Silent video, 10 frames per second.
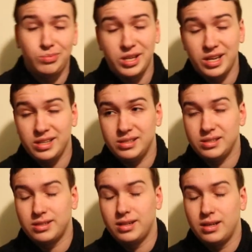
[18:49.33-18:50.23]

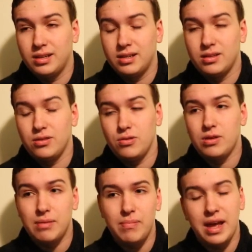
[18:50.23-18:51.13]
because you
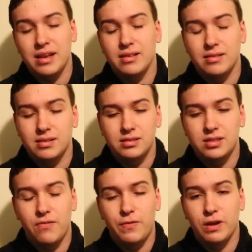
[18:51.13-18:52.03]
can make
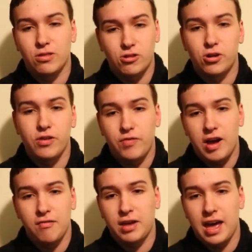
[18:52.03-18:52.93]
something
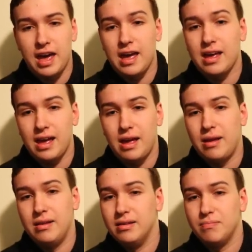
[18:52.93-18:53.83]
35k
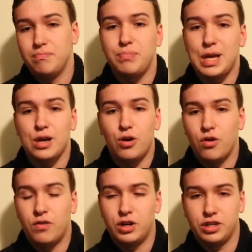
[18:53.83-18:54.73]
and beat
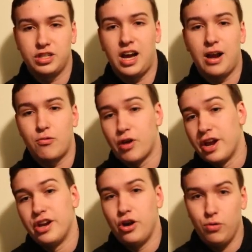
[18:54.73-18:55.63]
over
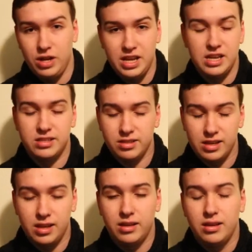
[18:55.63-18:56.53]
Tyranno
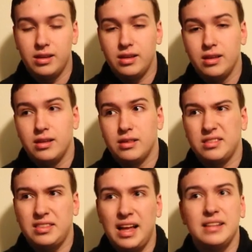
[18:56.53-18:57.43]
easily.
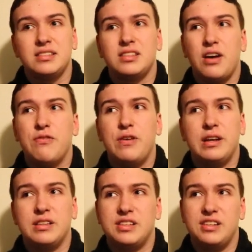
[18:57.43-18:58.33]
That's
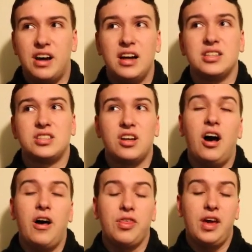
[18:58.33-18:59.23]
something to not scoff